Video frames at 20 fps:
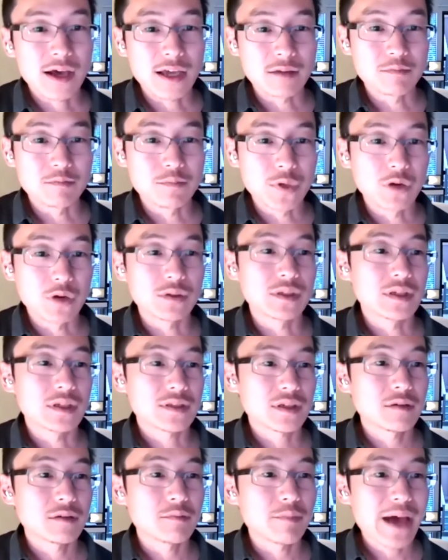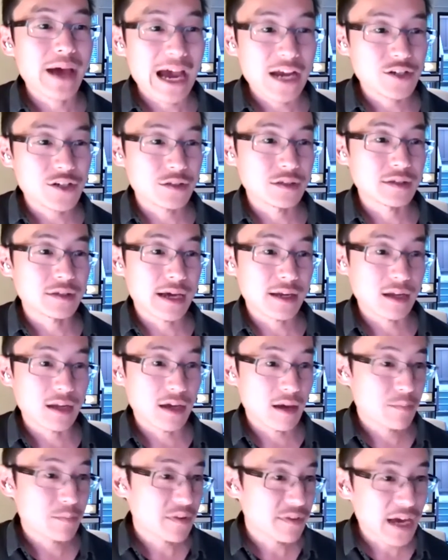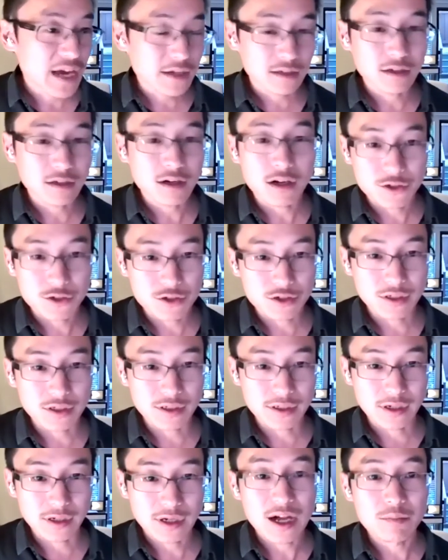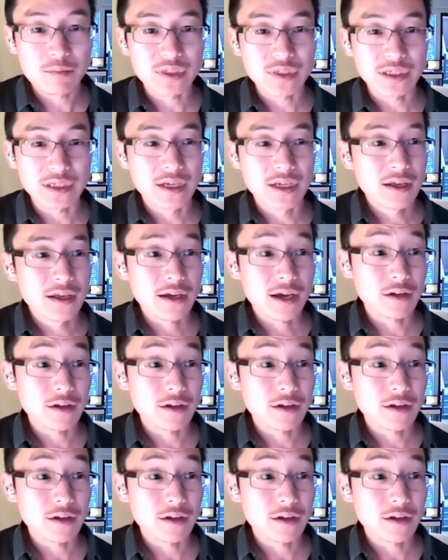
and build this compassionate and empathetic culture in their company